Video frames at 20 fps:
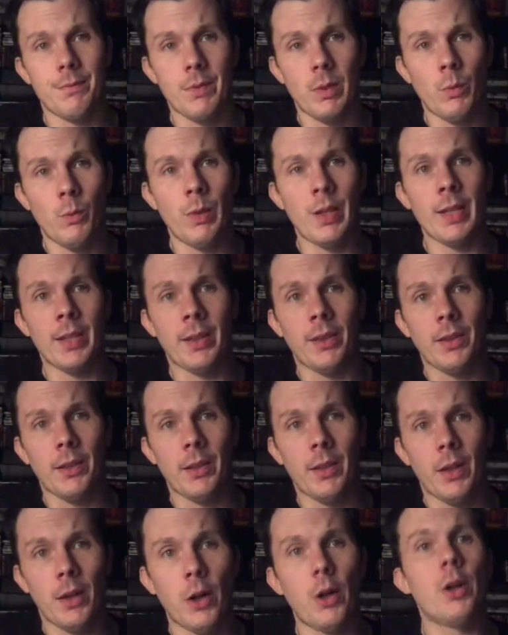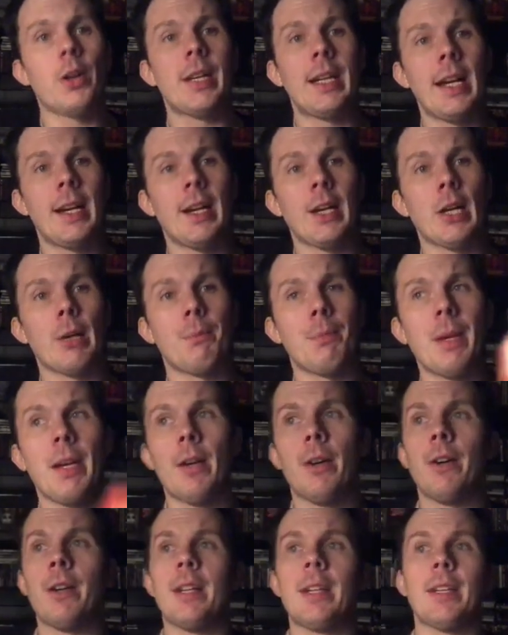with her getting her
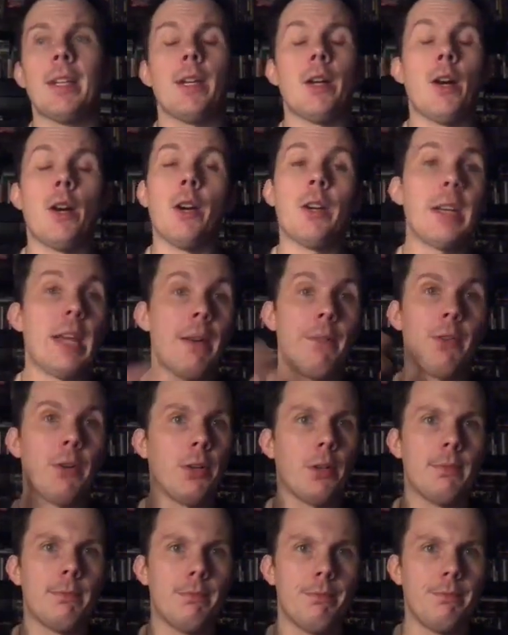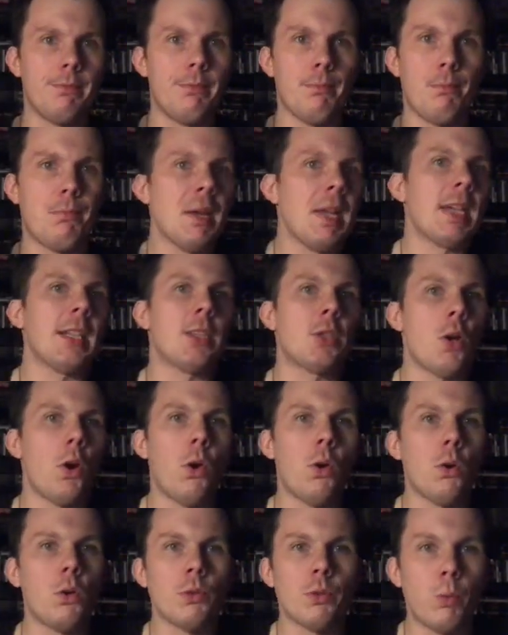period and her never being
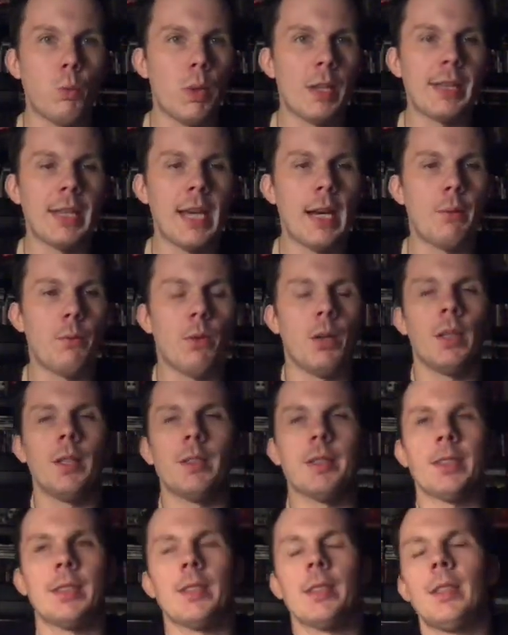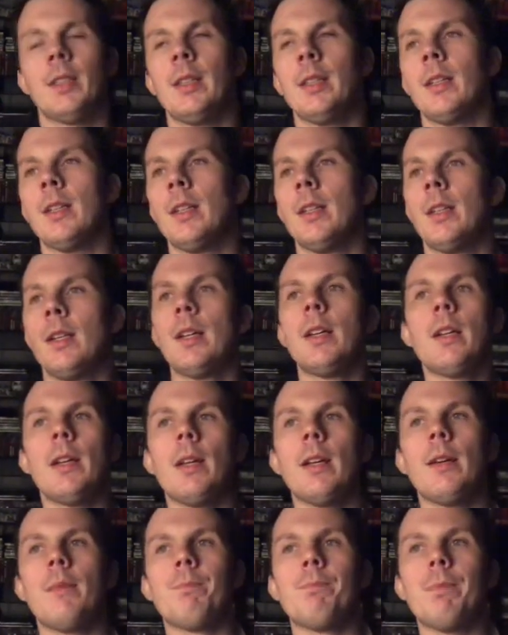told what that was.
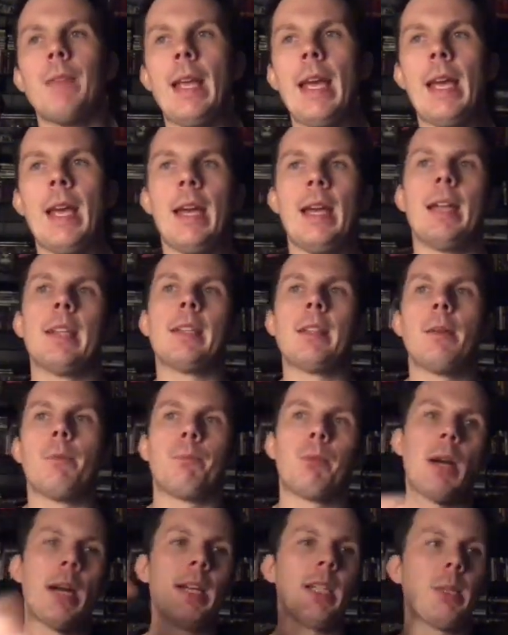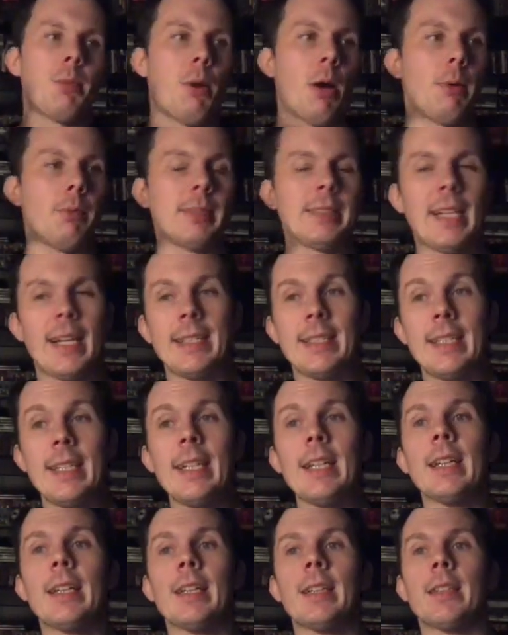And Brian De Palma's
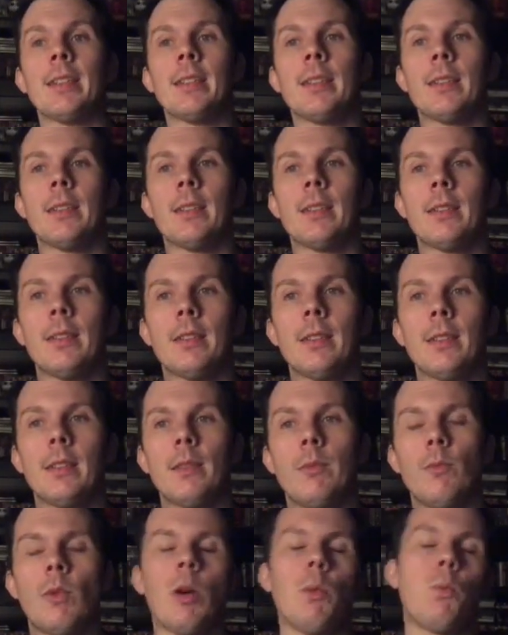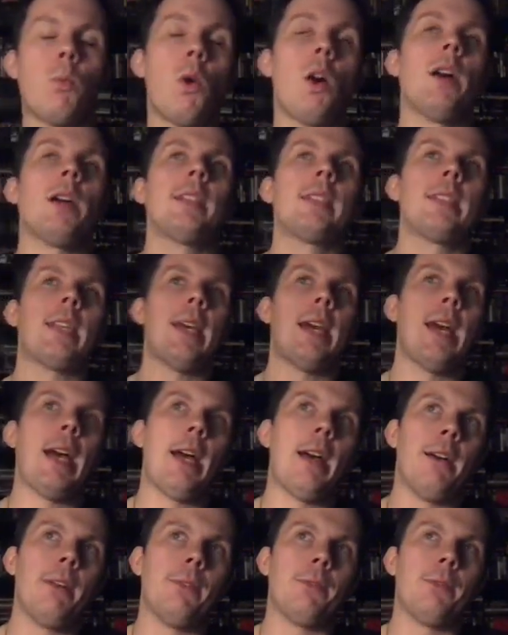idea, well, one, to
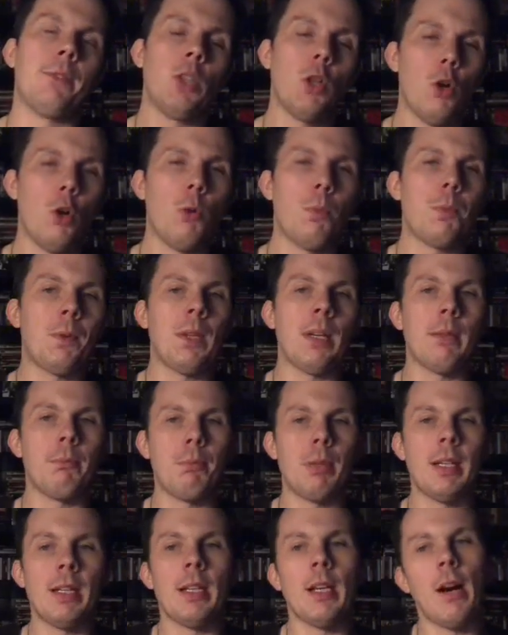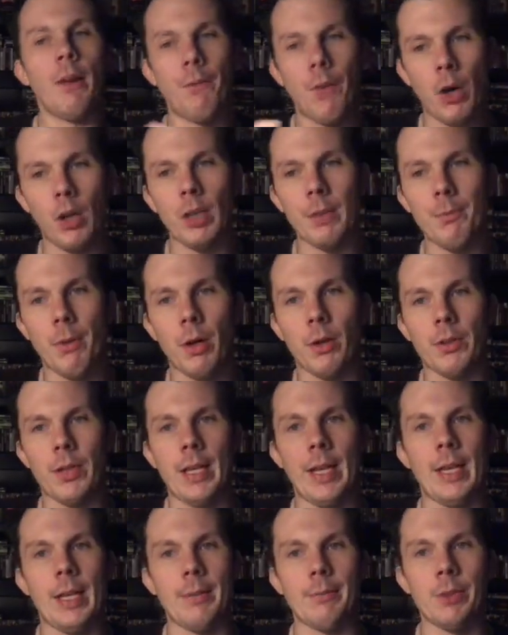have the opening be a volleyball
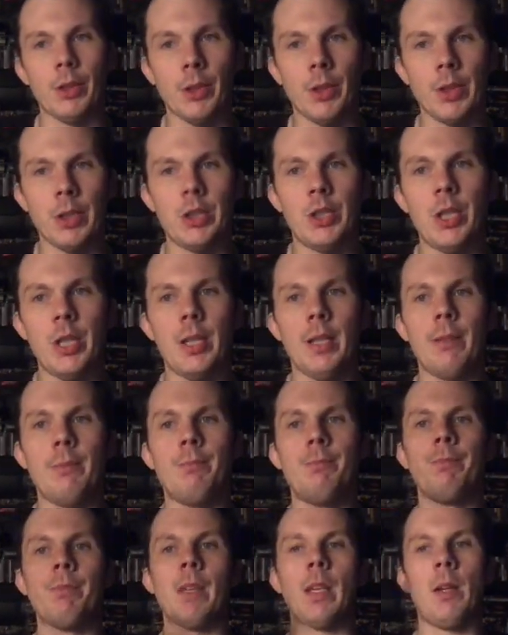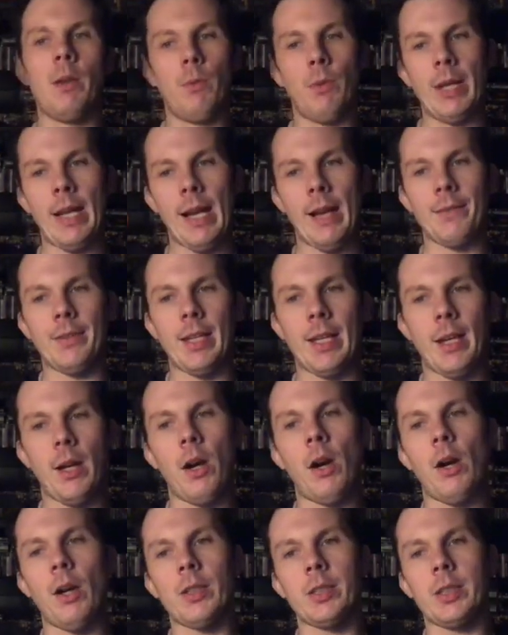game during gym, where you have that
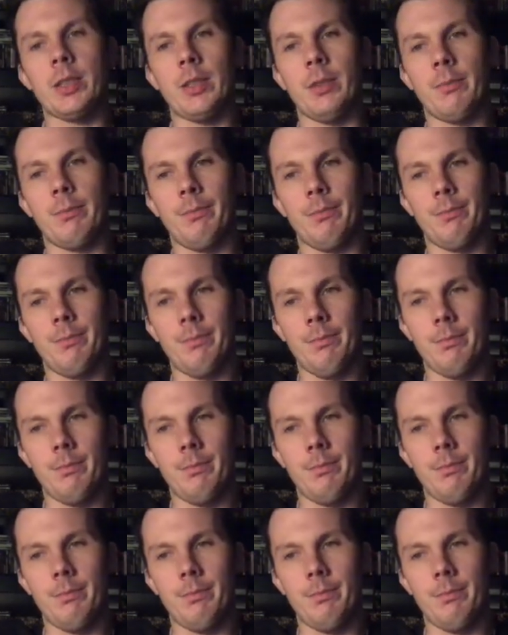awesome